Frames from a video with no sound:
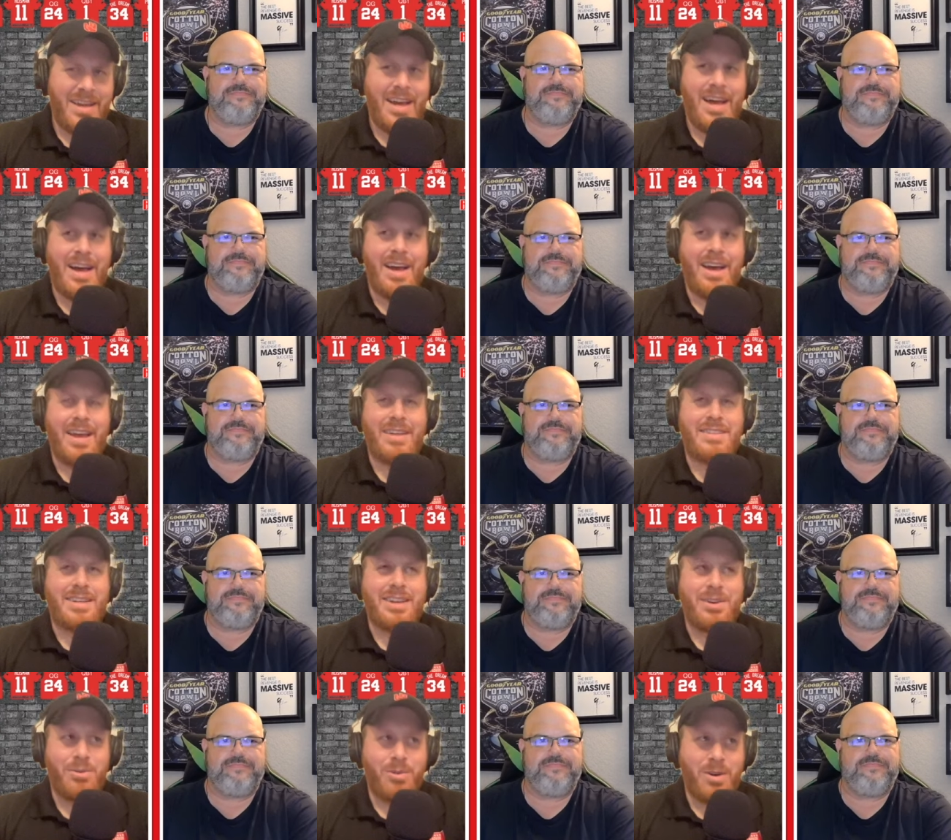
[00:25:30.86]
Speaker 1: Is it
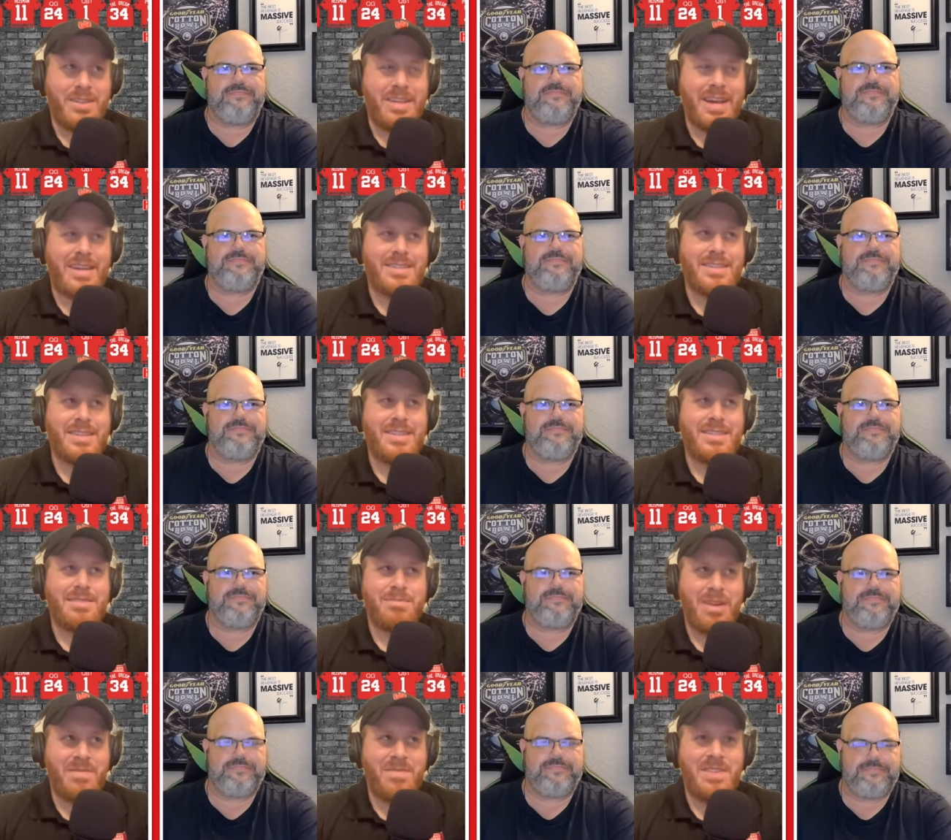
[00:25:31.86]
North Texas,
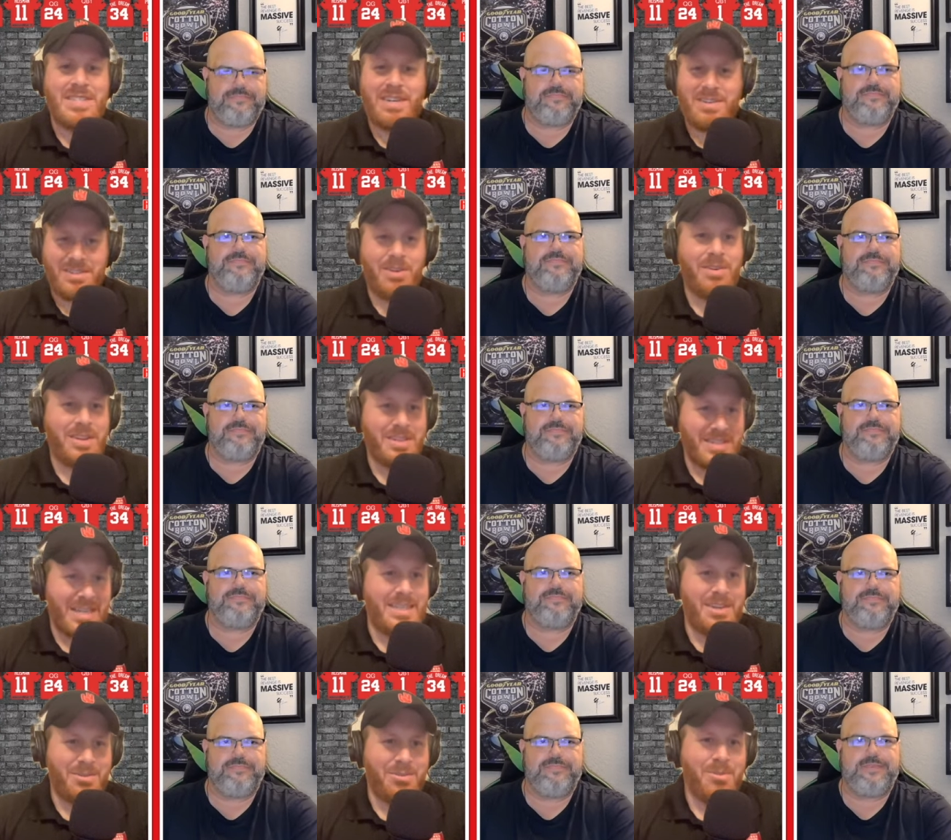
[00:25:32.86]
Memphis, Arizona? Is that
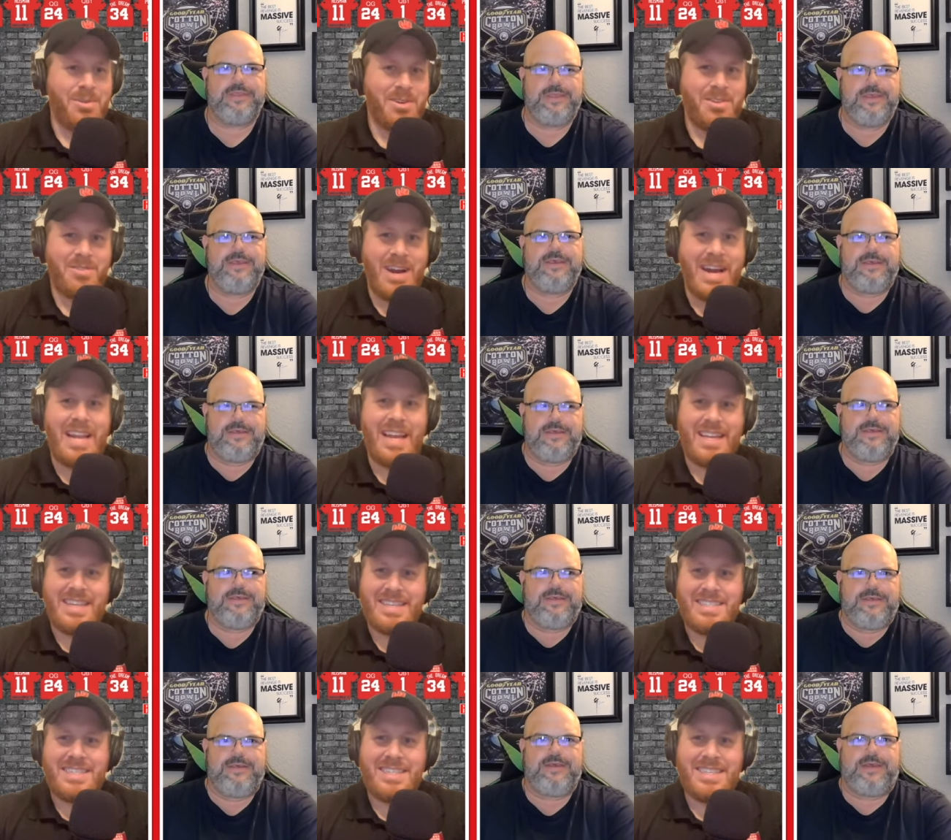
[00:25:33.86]
the order, right? Like
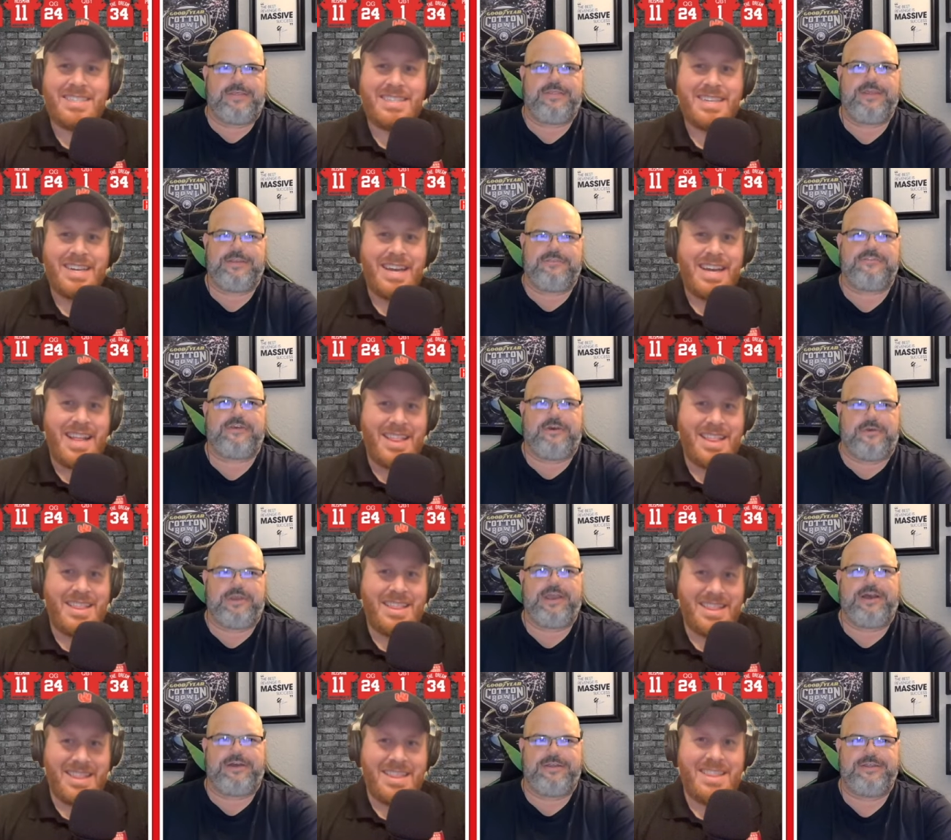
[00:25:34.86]
this is I
Speaker 2: think so,
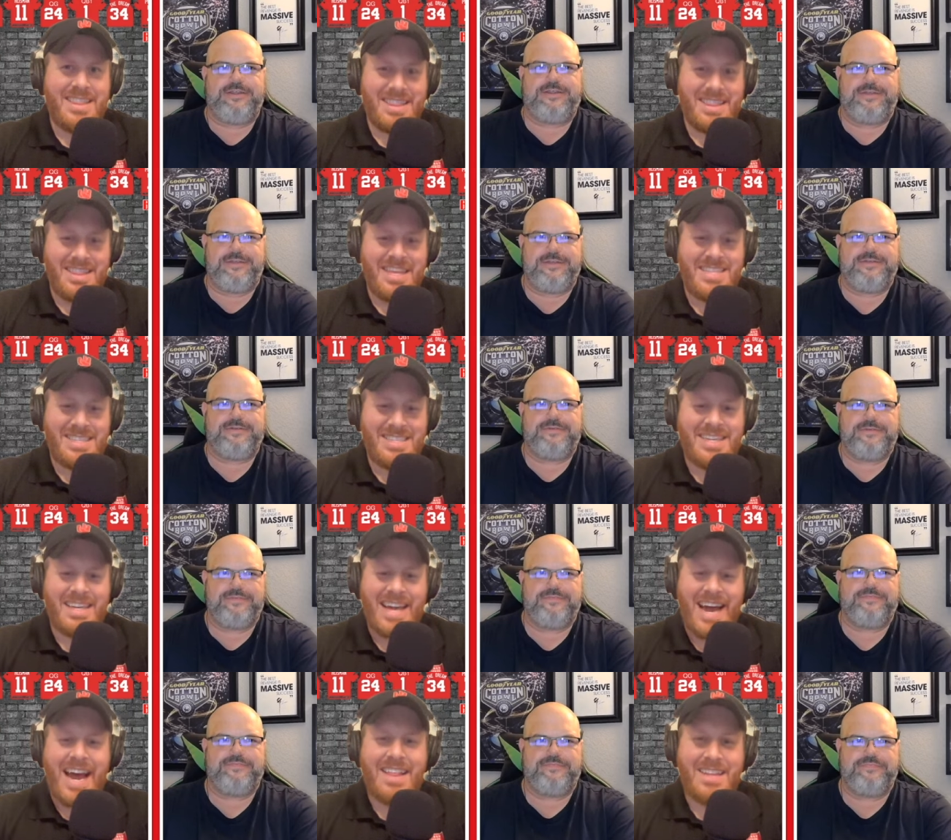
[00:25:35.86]
yeah.
Speaker 1: This is a
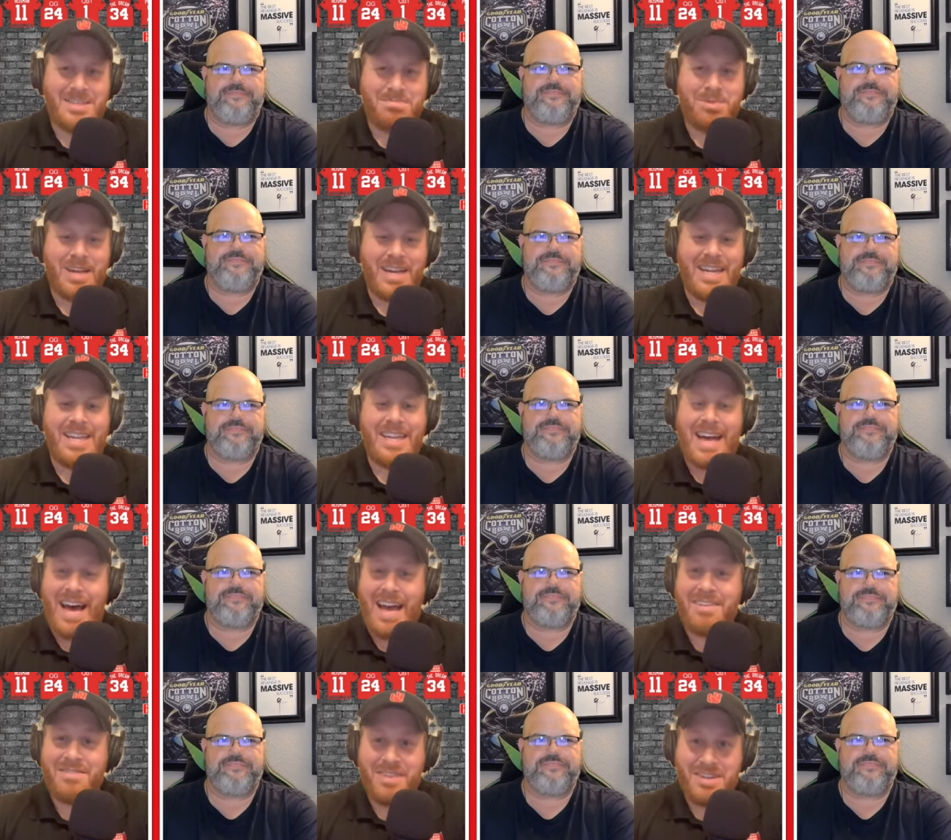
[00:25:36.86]
guy that's played a lot
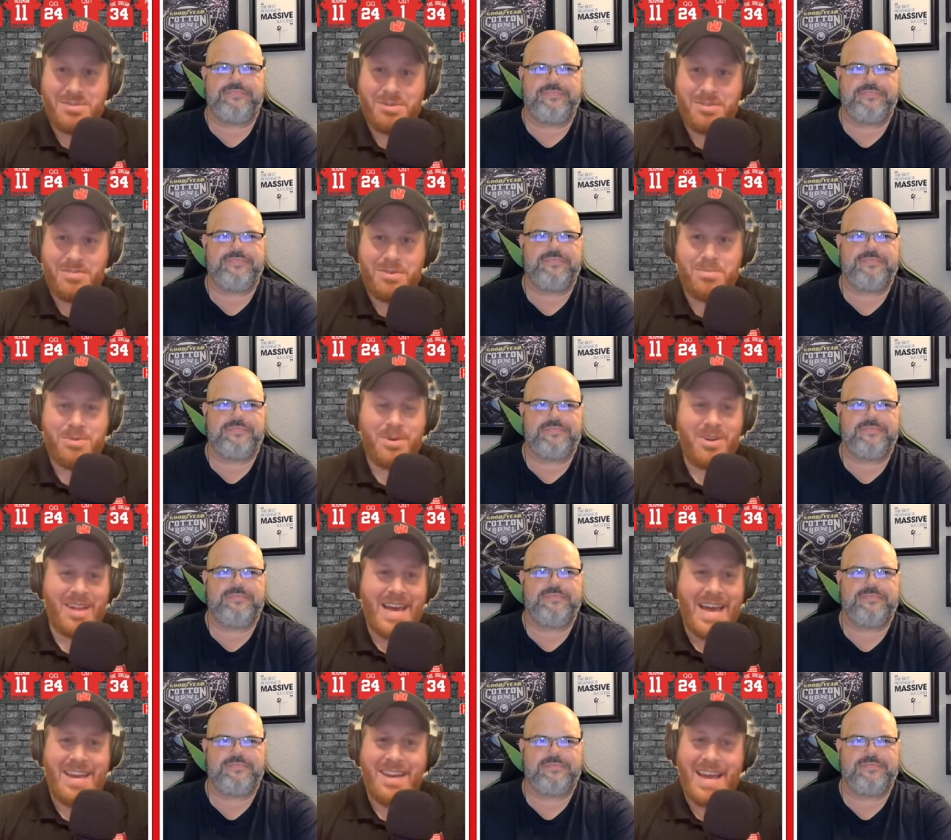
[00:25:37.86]
of Division I football
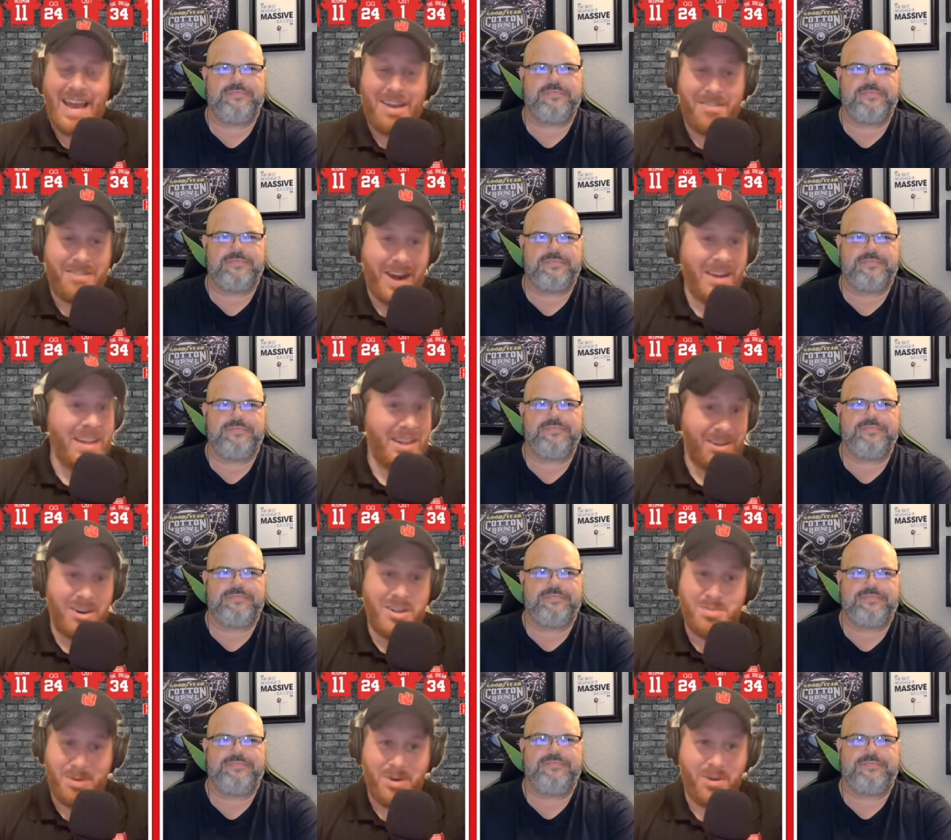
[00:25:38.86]
at fairly
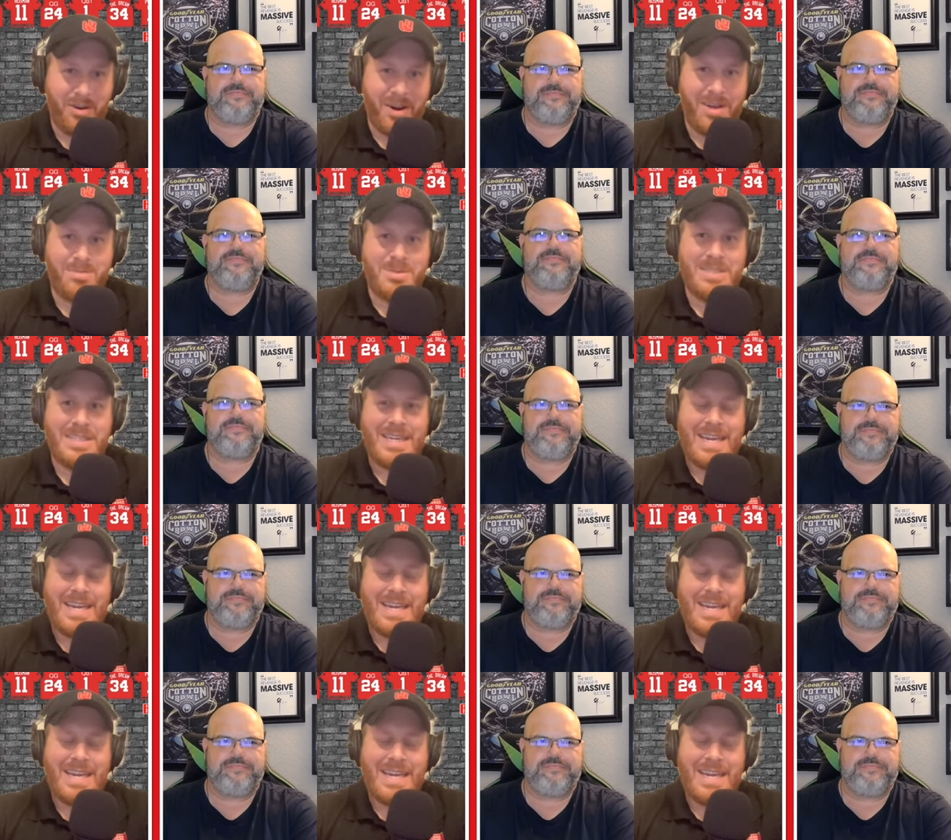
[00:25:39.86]
large programs.